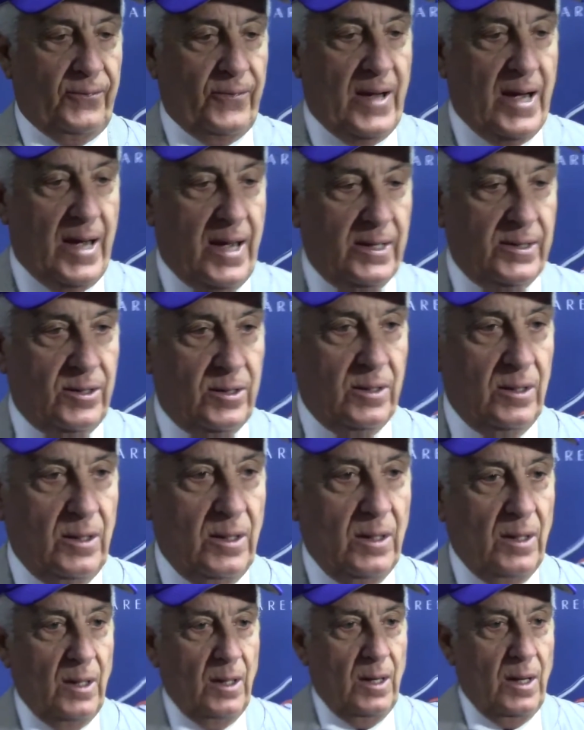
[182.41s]
Foss,
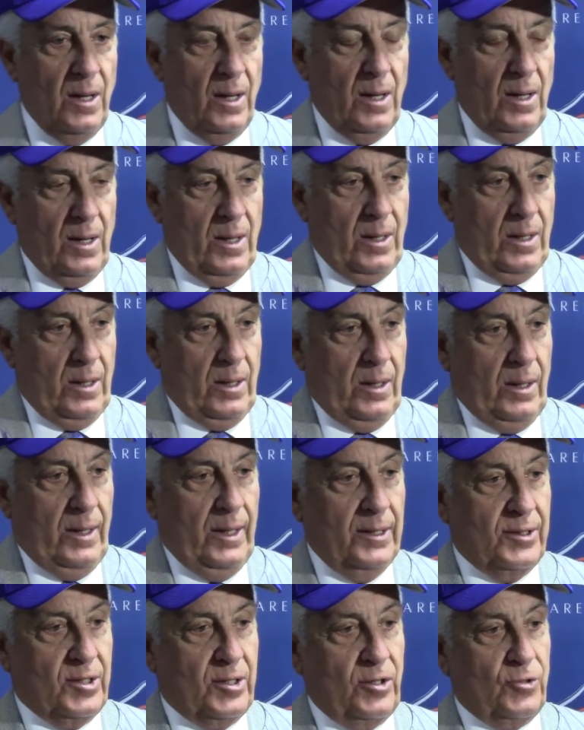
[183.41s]

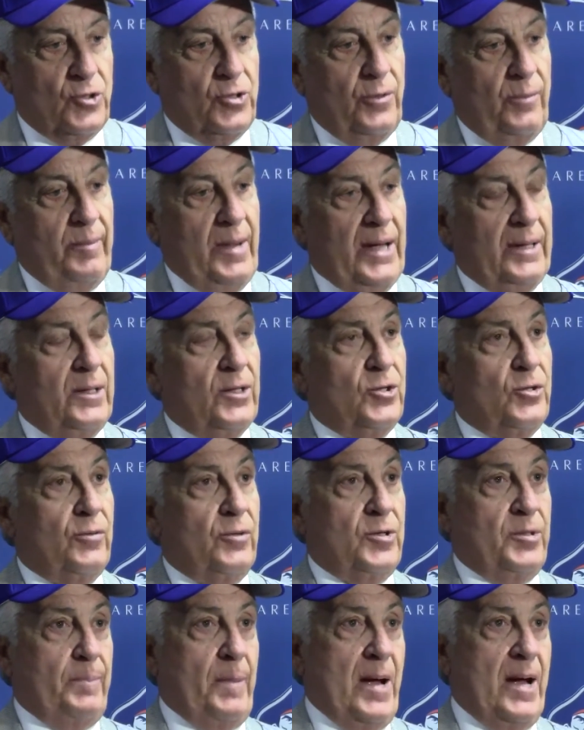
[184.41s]
it's a
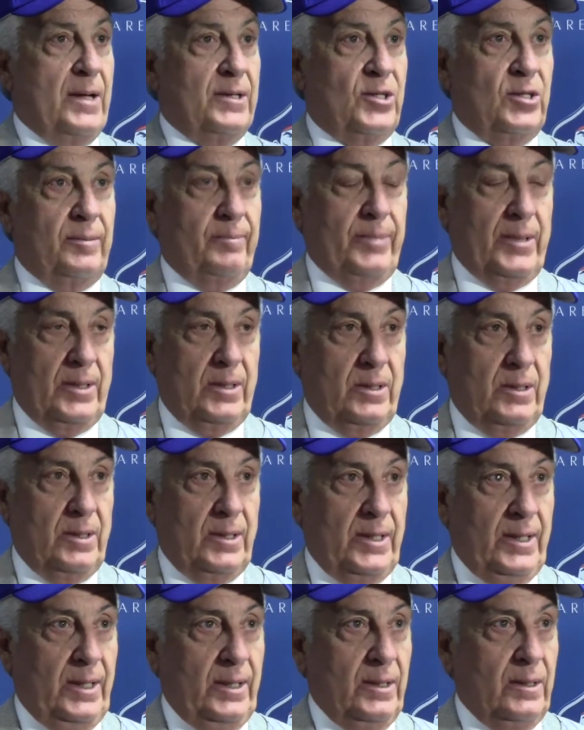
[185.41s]
tremendous
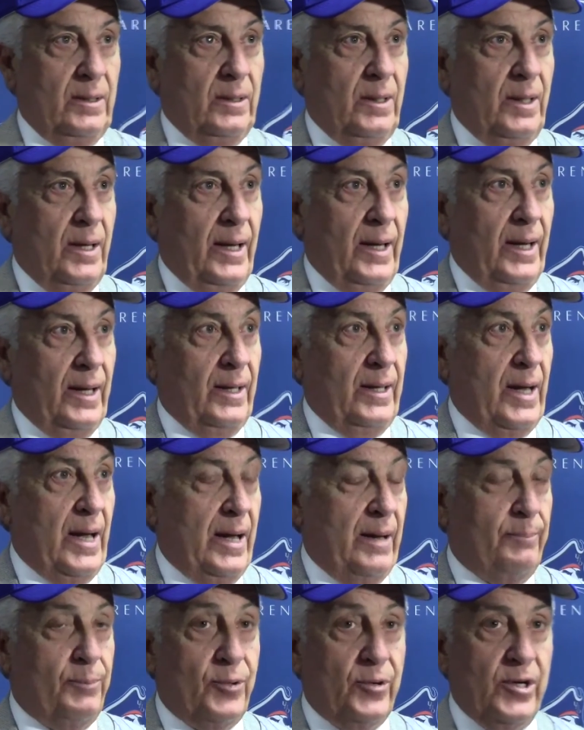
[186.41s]
responsibility, and
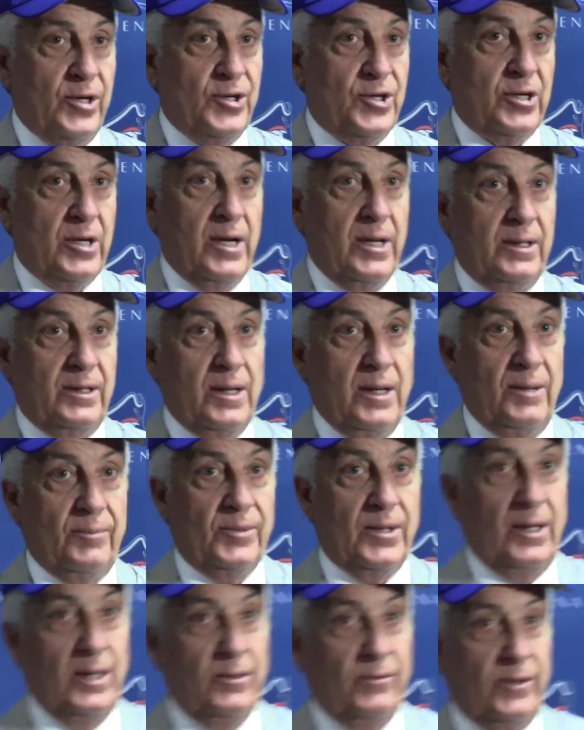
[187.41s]
I appreciate
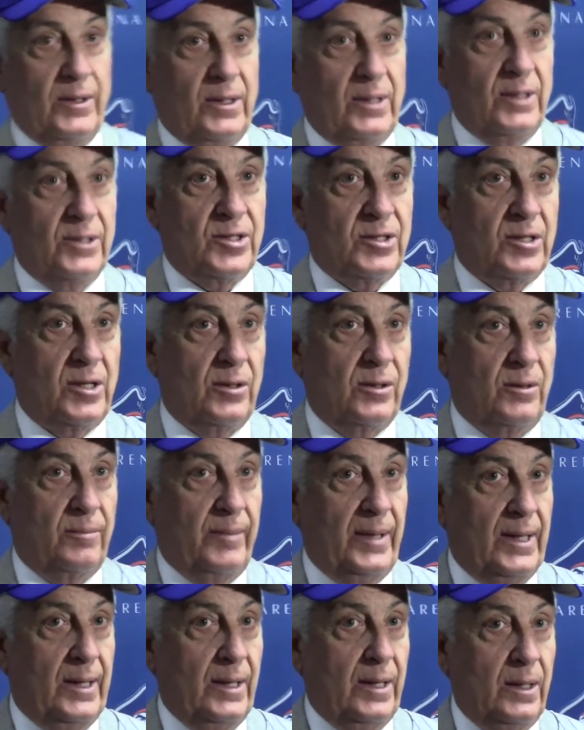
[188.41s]
them to even consider
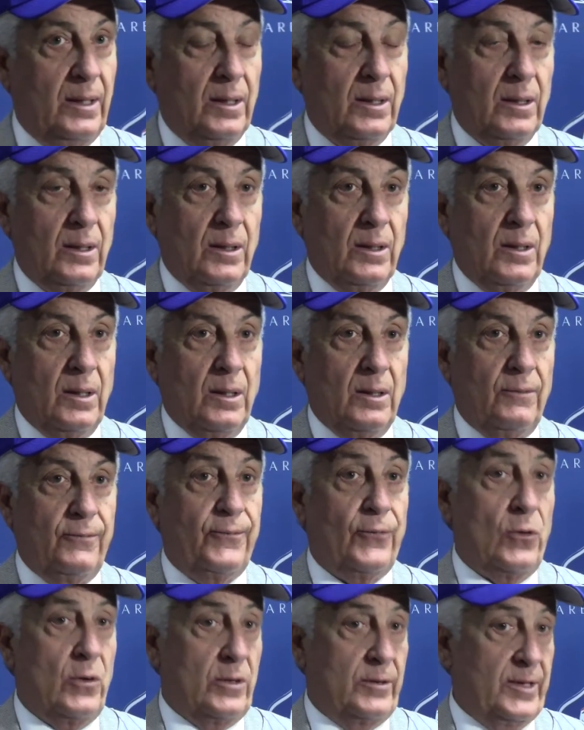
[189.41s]
me
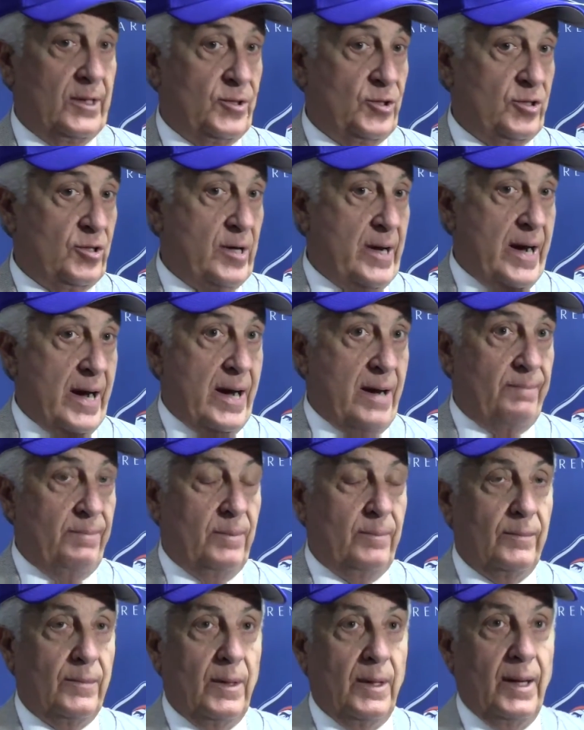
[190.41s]
for this job.
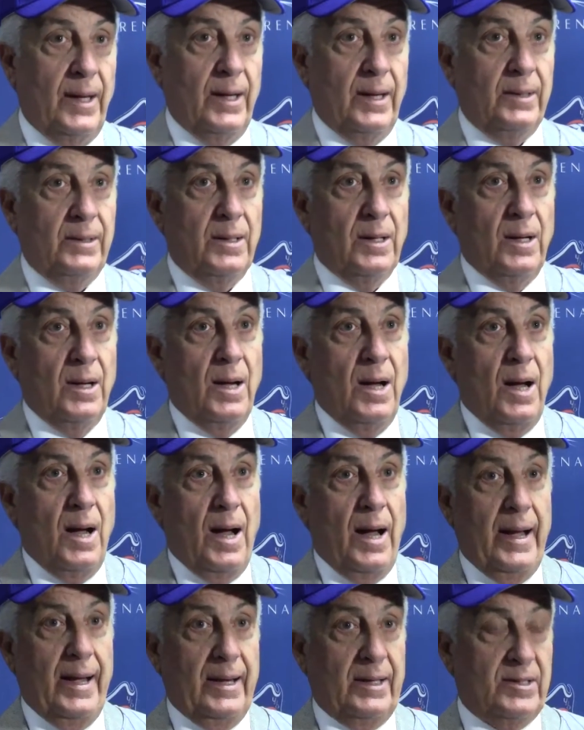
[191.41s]
And
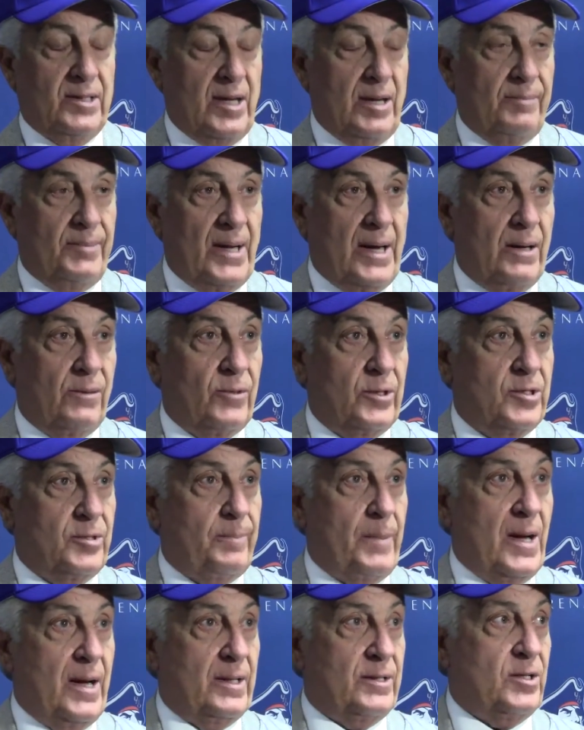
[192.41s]
I accept that
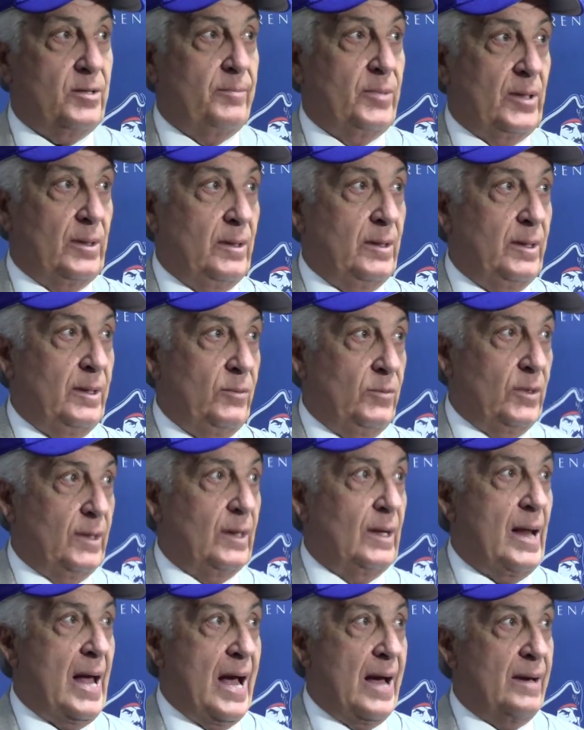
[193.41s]
responsibility
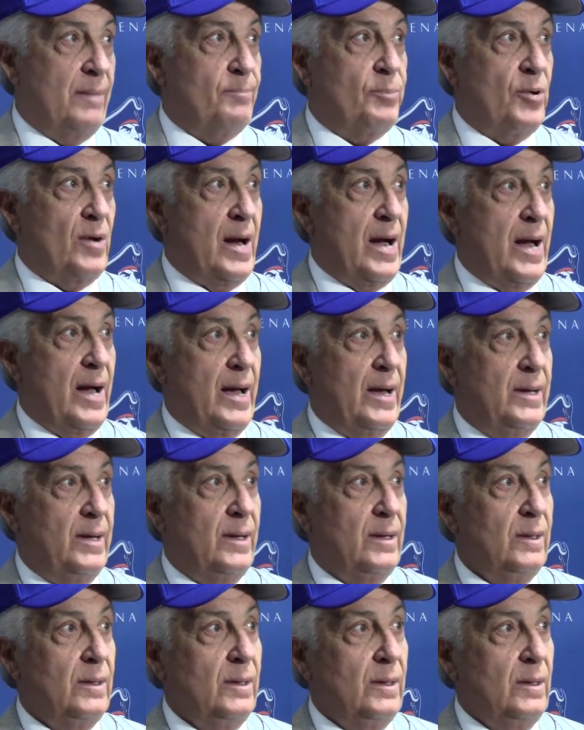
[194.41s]
with a lot of pride.